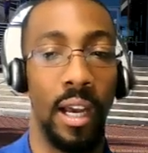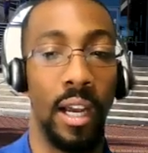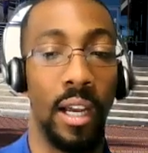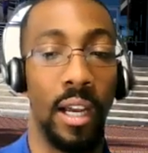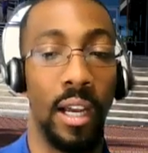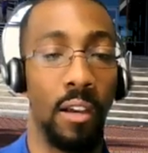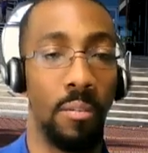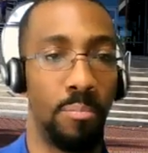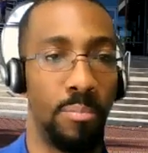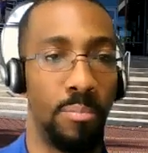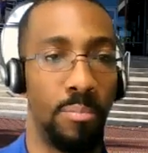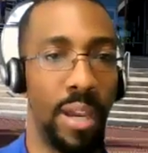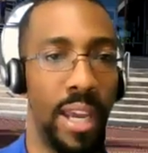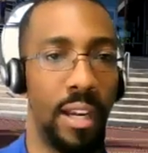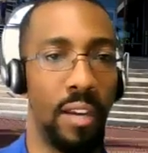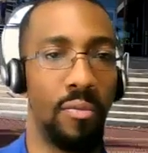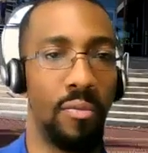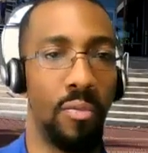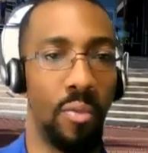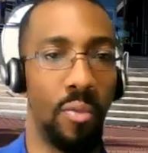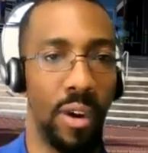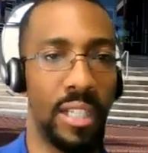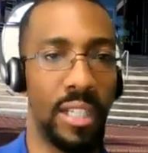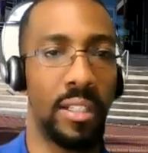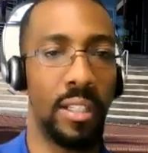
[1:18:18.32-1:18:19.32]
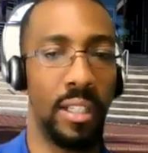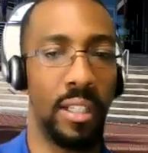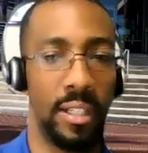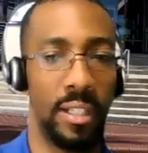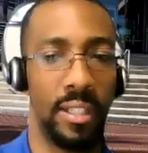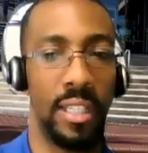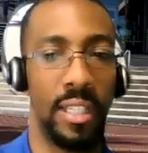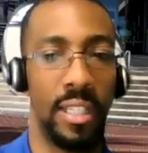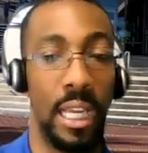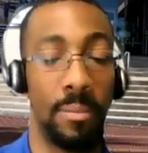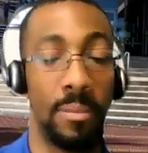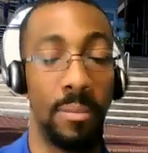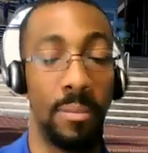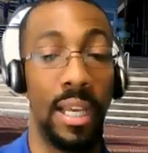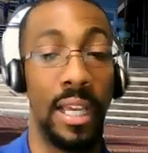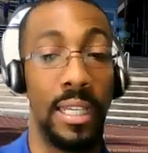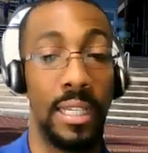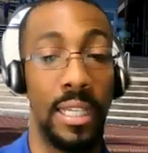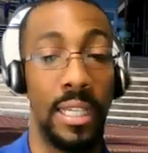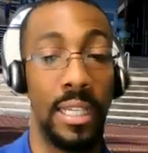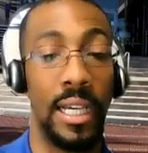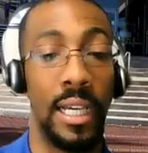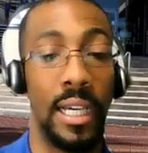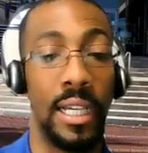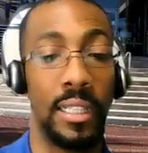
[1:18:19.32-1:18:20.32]
competitive wrestling team
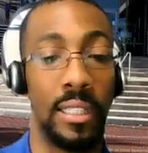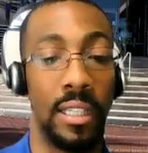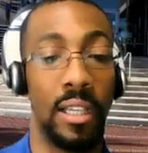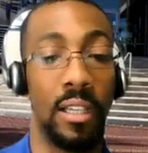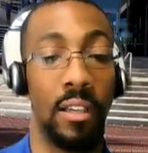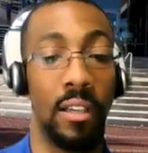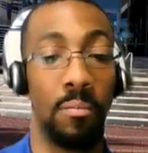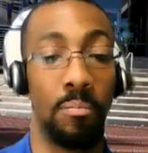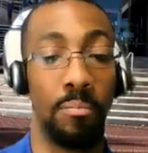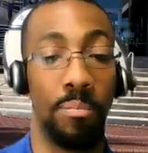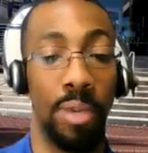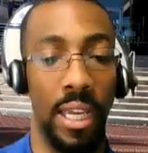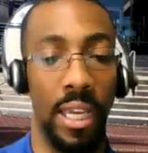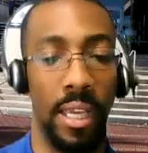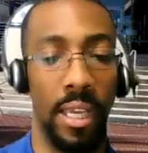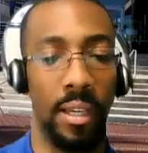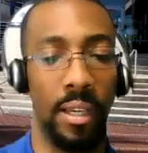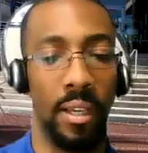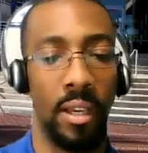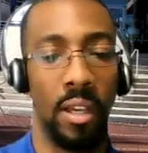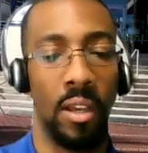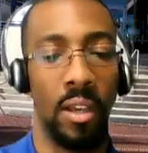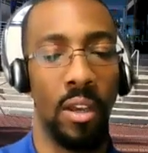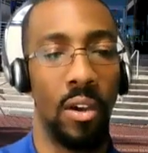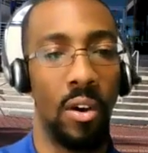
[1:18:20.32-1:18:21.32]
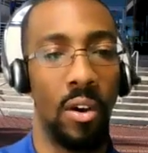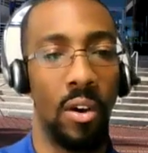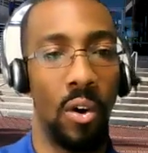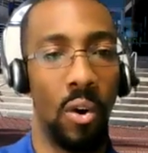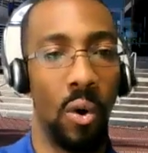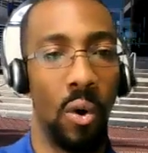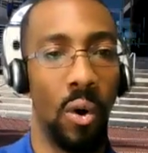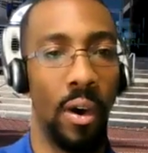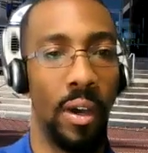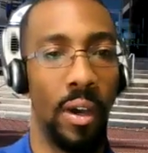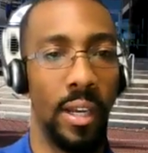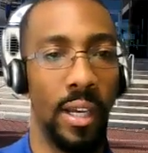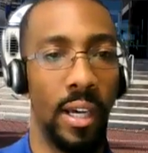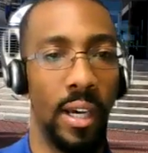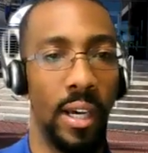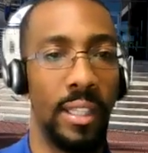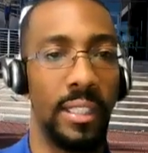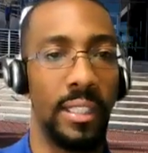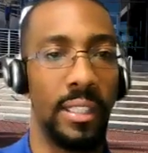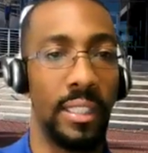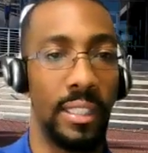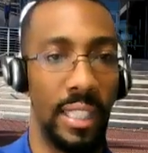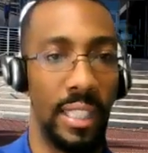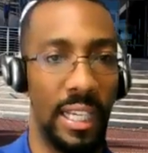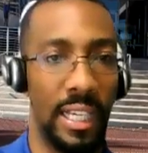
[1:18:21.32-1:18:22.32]
that does compete on
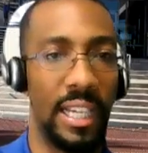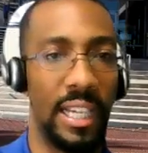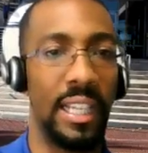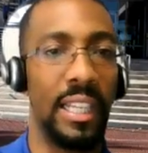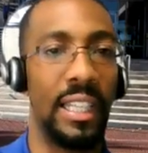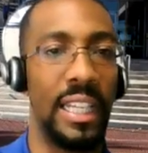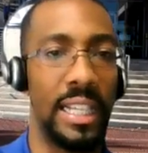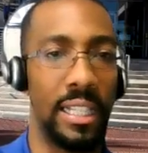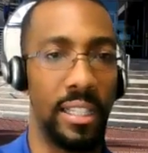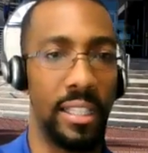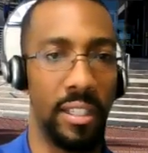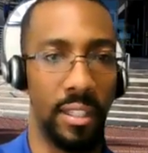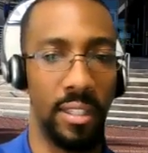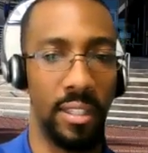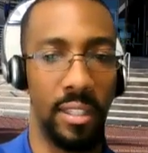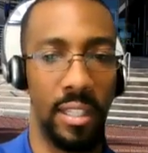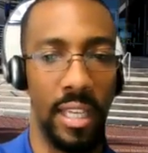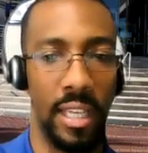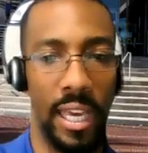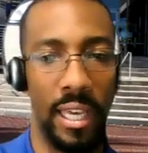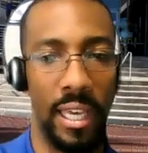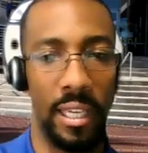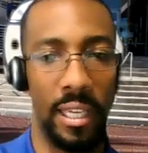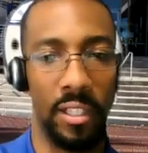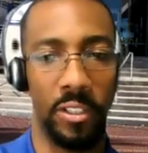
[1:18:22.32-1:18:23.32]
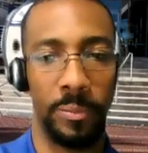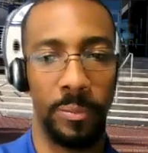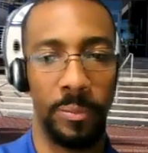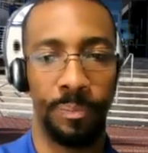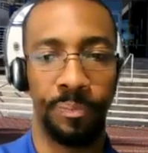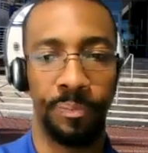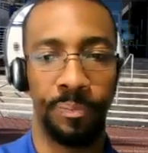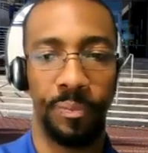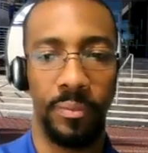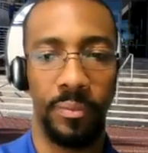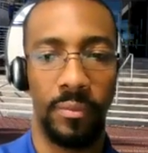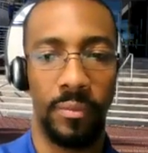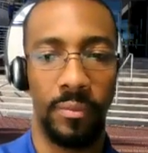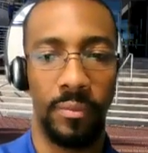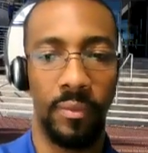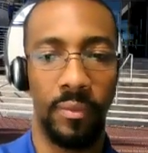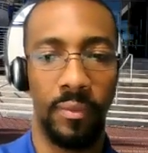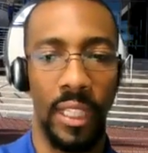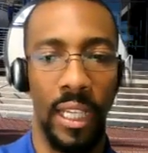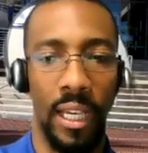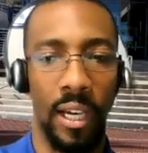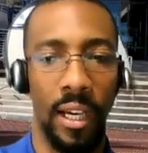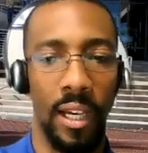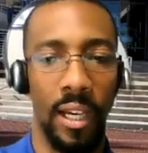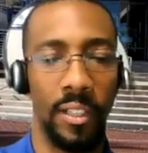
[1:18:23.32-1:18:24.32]
the collegiate stage.
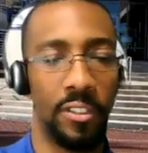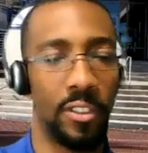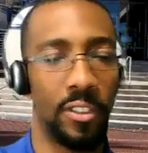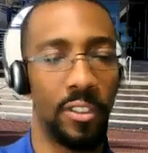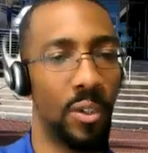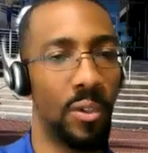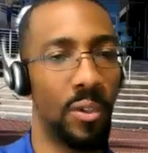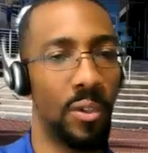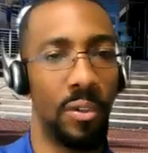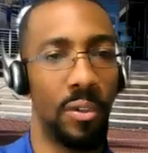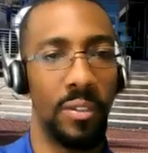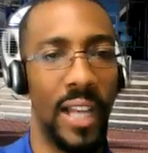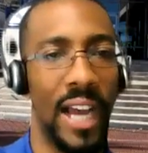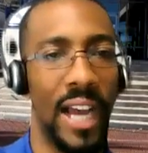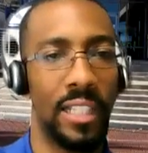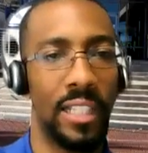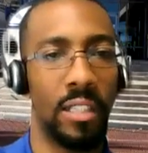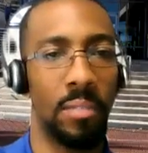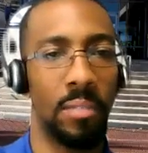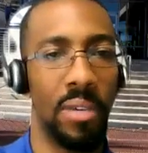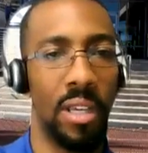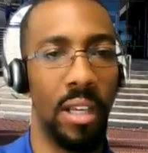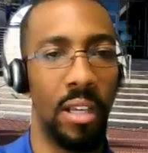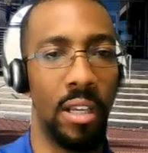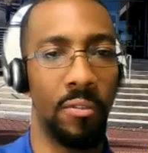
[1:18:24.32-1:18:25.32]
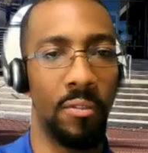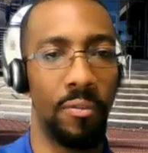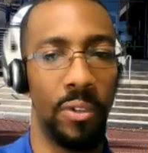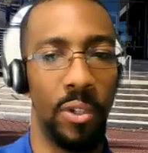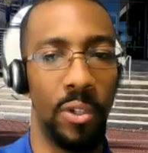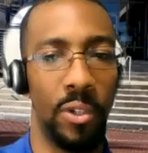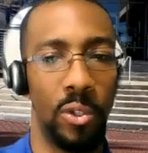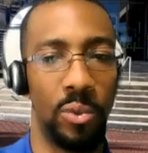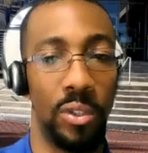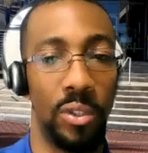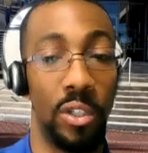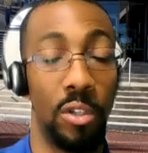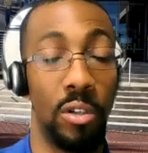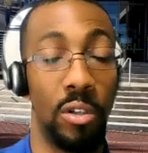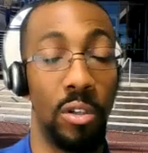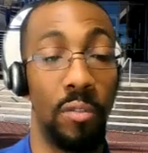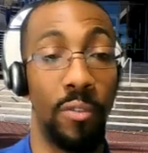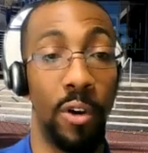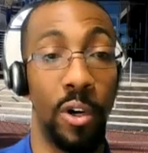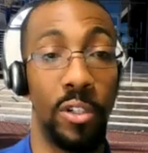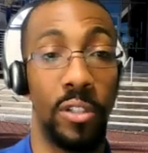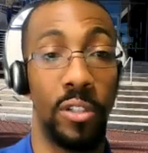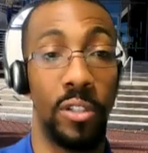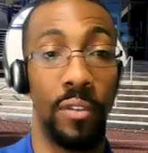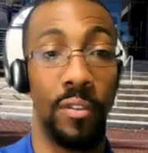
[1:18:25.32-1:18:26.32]
So not to be confused with the
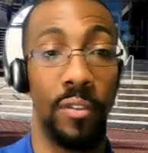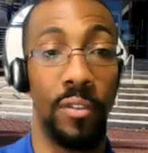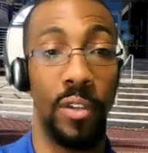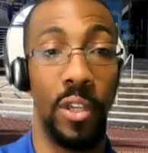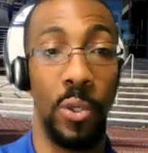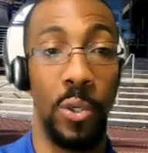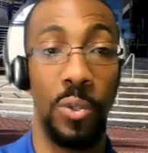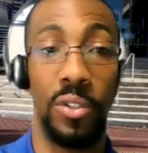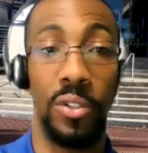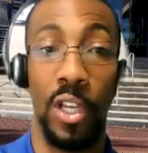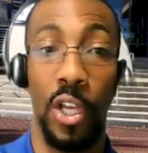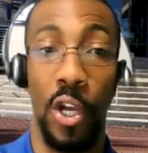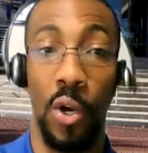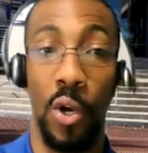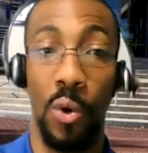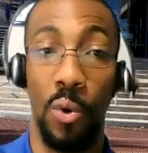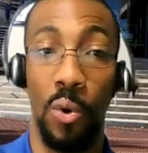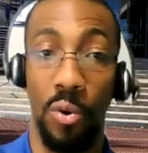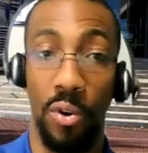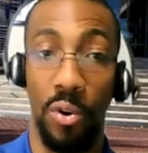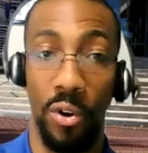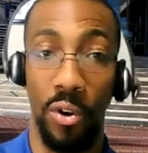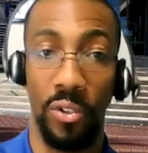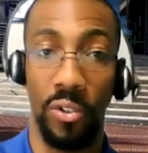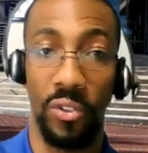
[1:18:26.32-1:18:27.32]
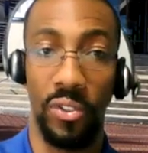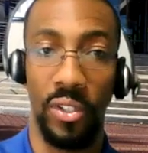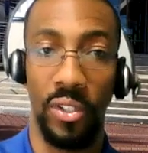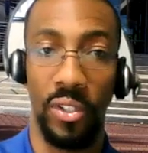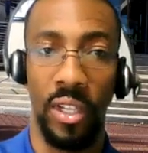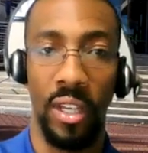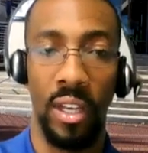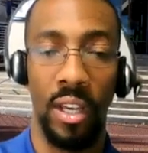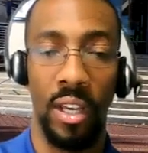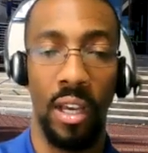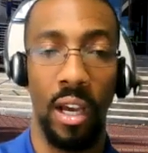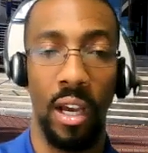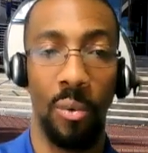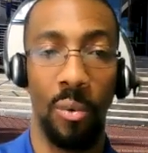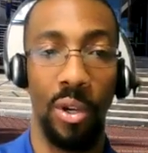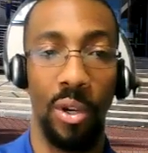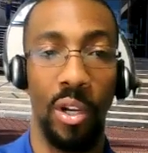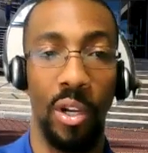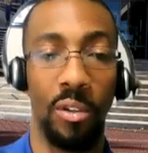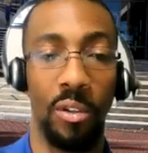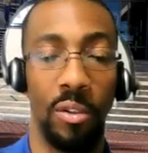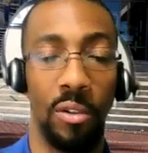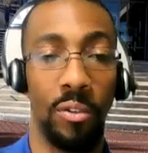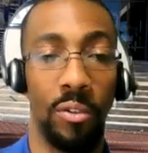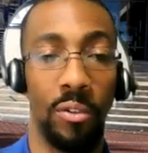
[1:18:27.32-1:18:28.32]
University of Houston Cougars. We
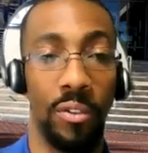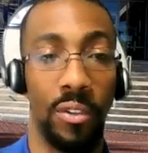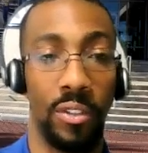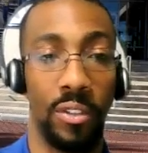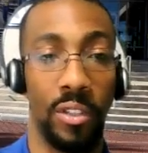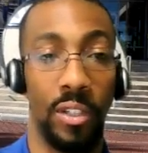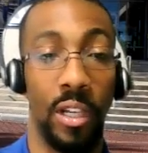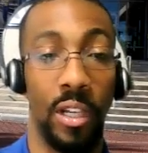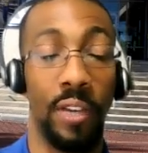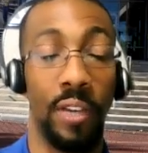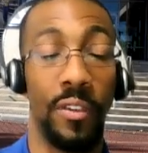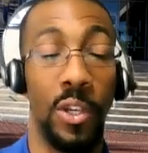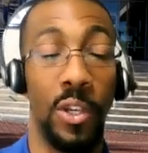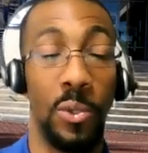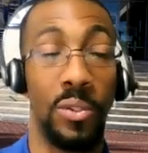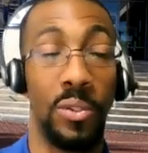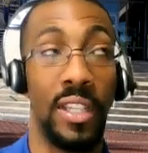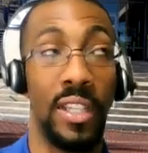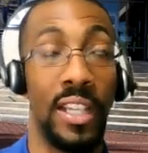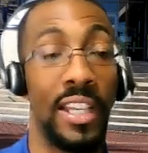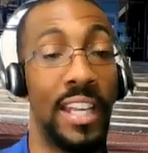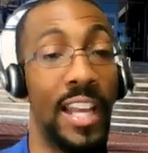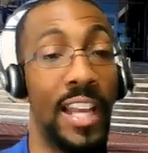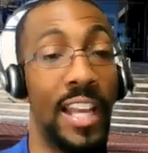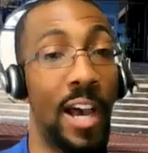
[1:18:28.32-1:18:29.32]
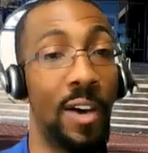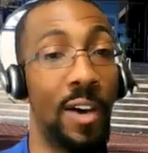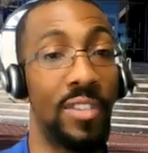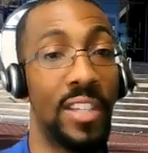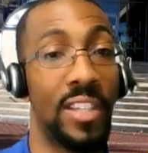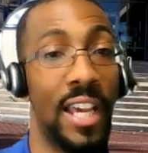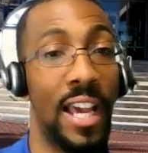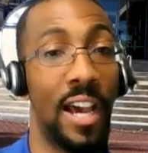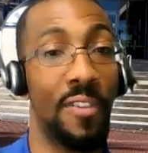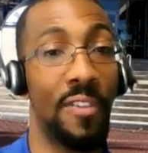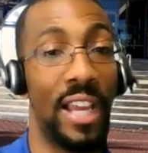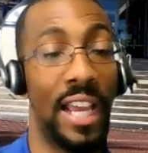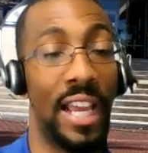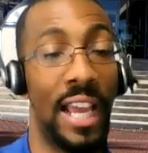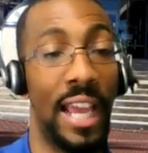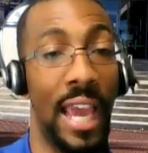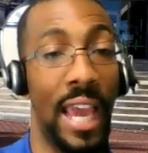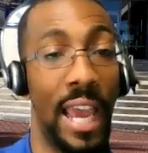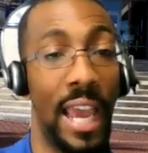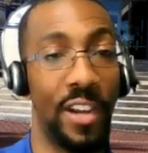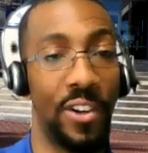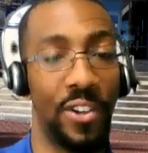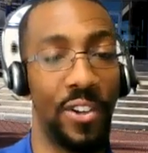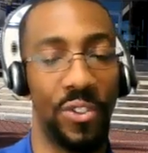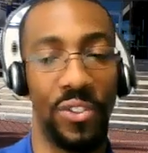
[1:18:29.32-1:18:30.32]
don't University of Houston downtown, the
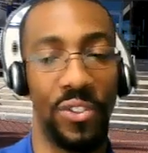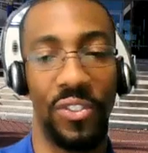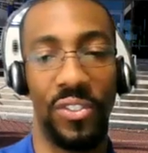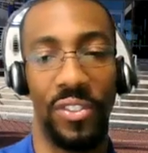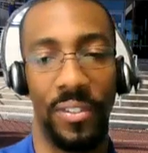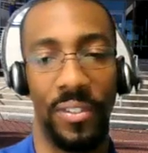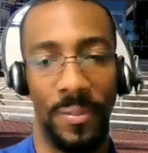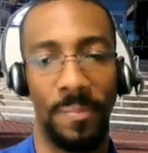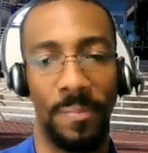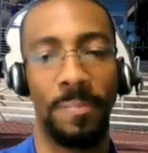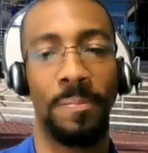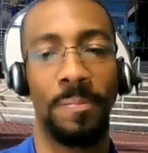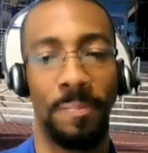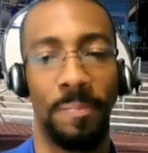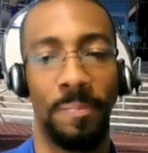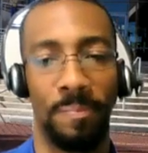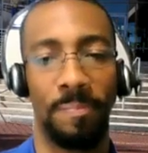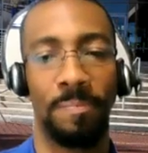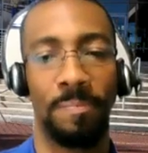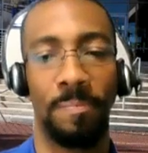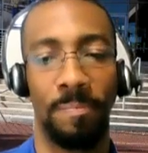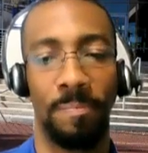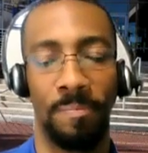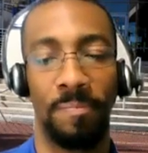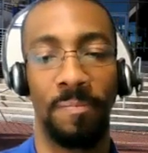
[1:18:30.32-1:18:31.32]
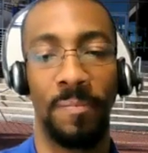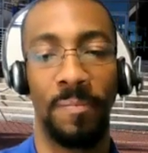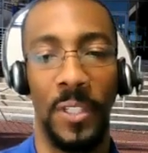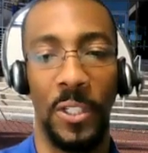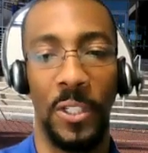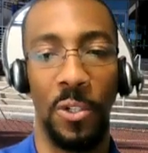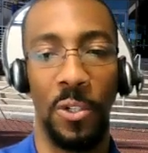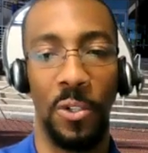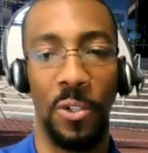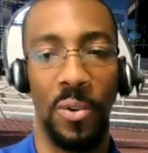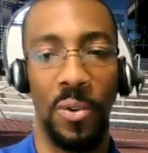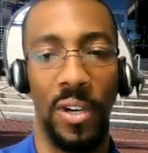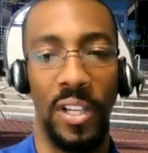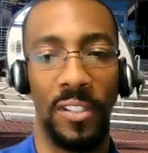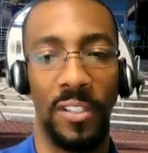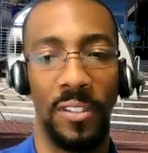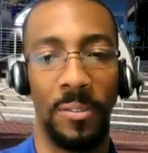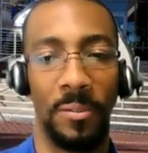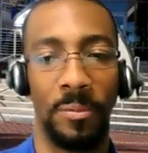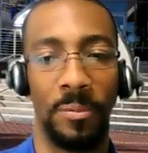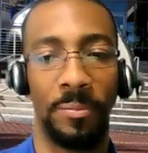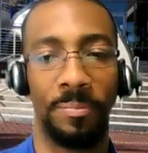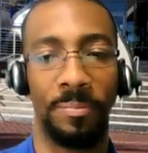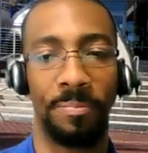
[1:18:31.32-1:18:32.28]
Gators. Good question.